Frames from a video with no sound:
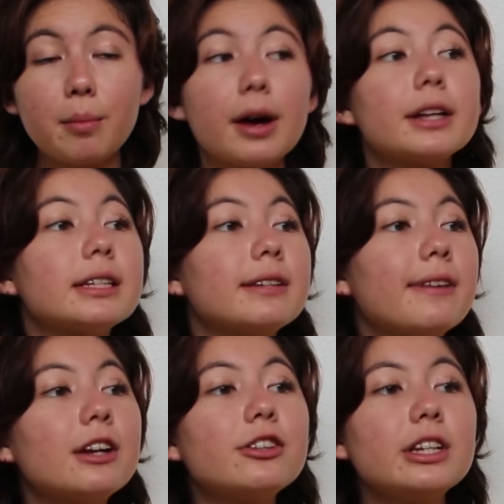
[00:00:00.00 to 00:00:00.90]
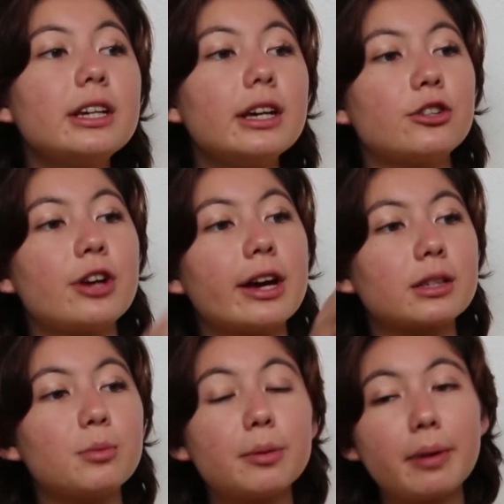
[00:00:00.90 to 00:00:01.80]
Positive energy
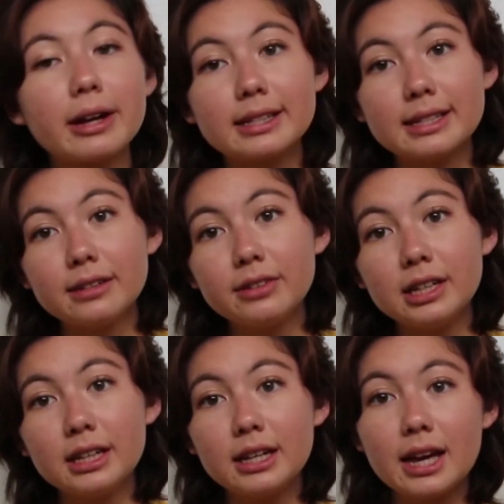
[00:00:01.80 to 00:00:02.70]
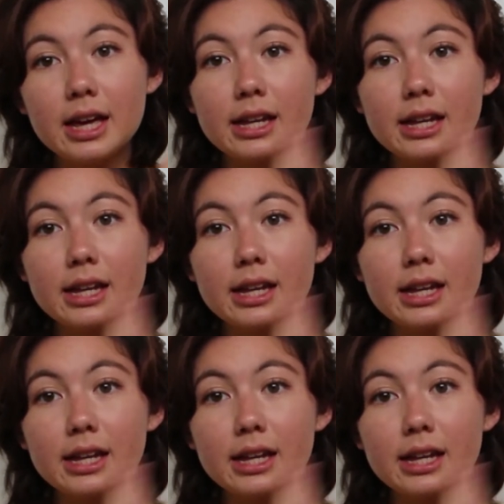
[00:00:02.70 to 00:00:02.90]
attracts more positivity.